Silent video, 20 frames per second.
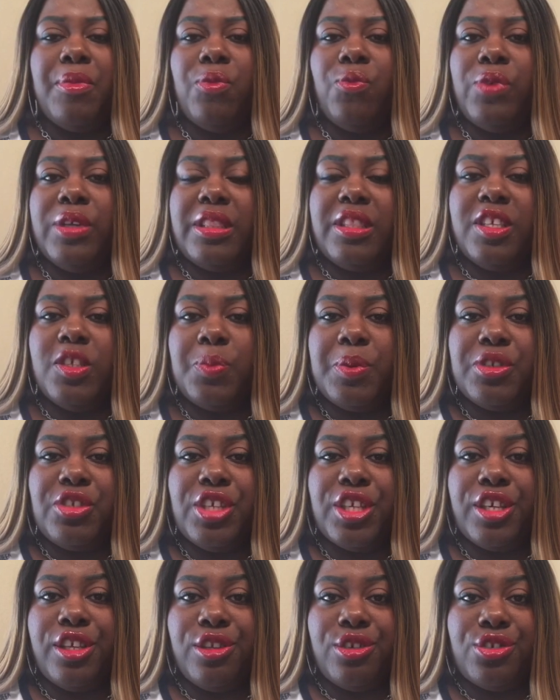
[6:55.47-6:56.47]
With this
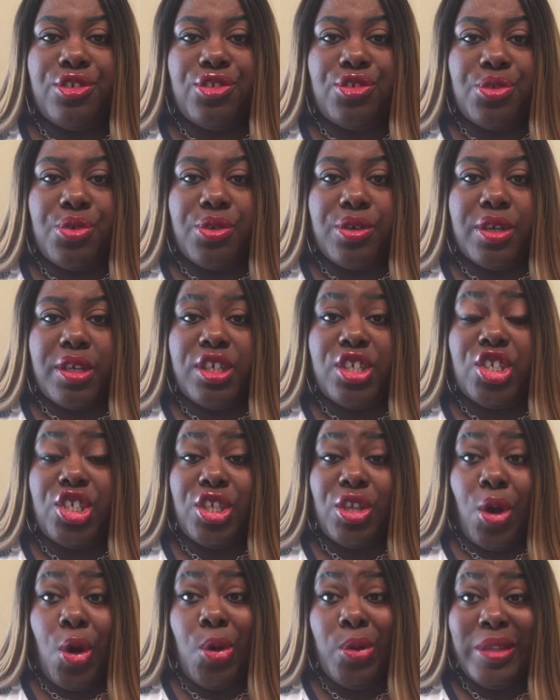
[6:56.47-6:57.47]
particular store,
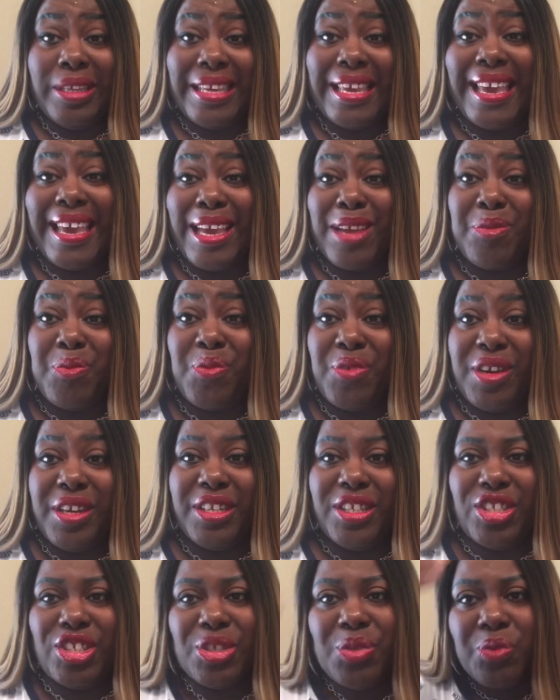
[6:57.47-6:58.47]
she only had
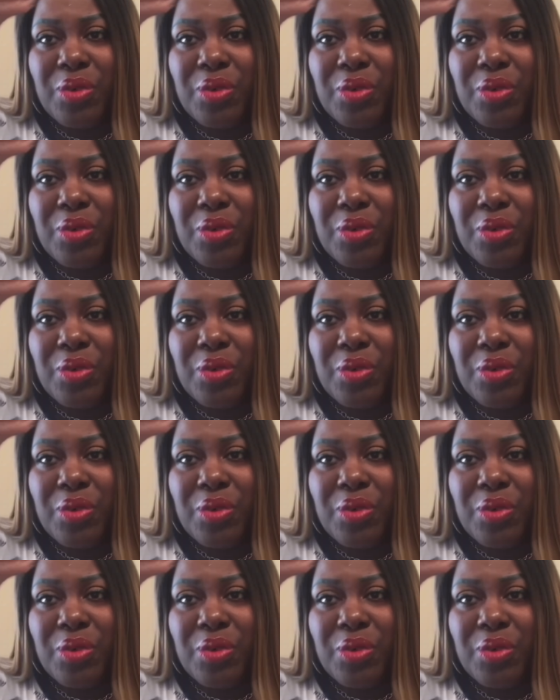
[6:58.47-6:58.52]
one.